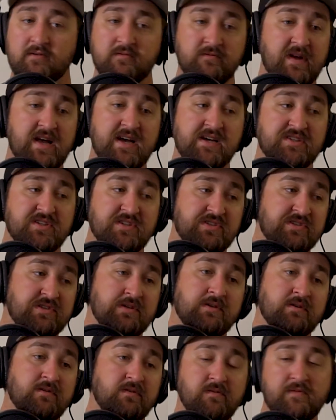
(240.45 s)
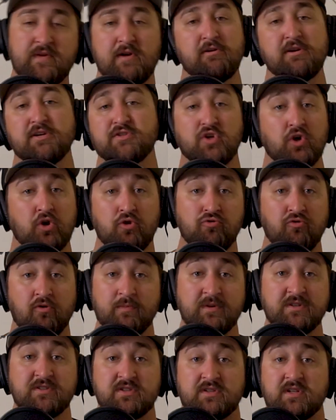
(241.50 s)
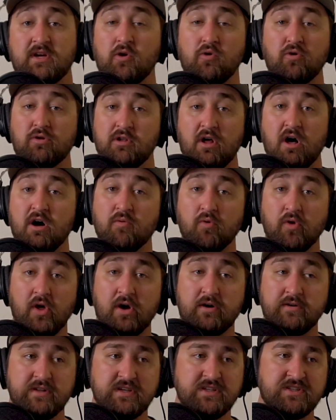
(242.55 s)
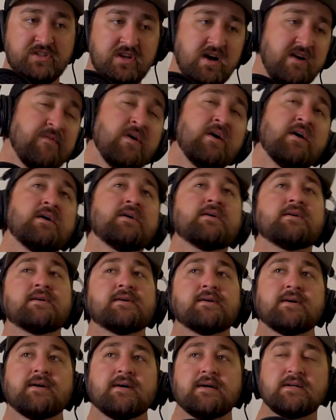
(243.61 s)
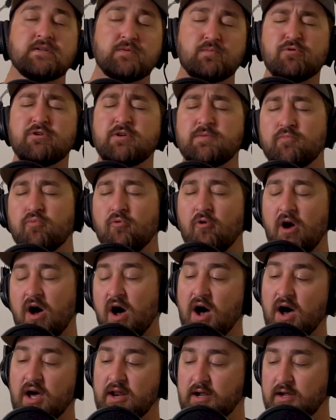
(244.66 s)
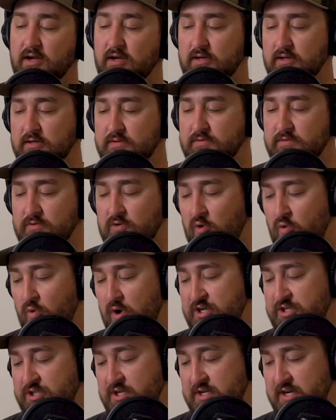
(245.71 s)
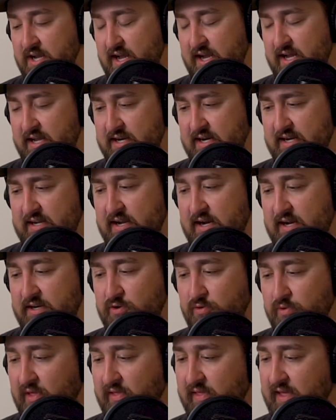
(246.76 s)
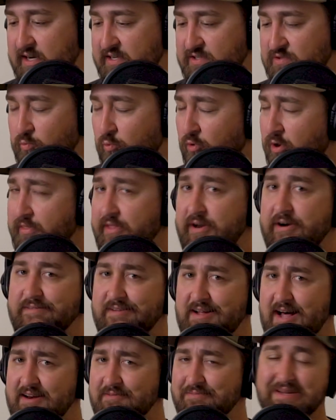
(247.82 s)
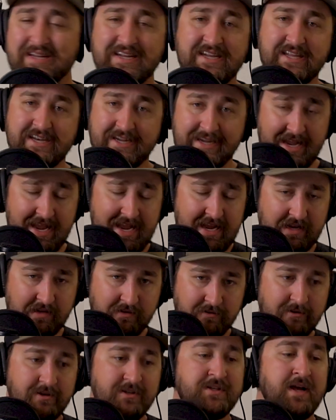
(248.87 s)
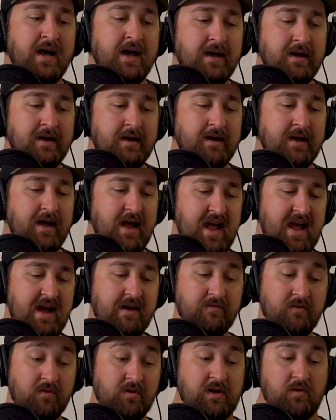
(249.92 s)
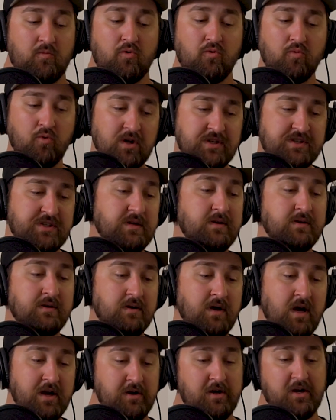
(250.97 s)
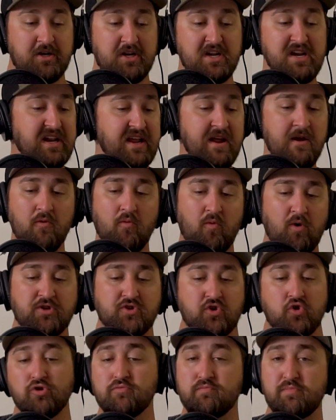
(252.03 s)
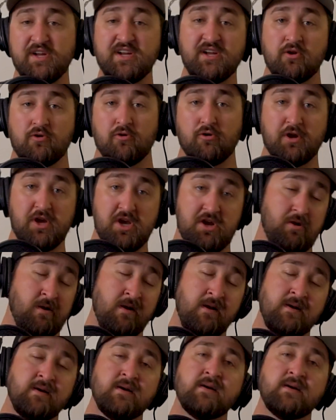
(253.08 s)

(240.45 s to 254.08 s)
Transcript: vests, the various accoutrements that go along with all of this stuff. Pretty broad question. And I, I do think that is one that a lot of beginning anglers have. They're like, well, what's, I, I need gear. What's good beginner gear?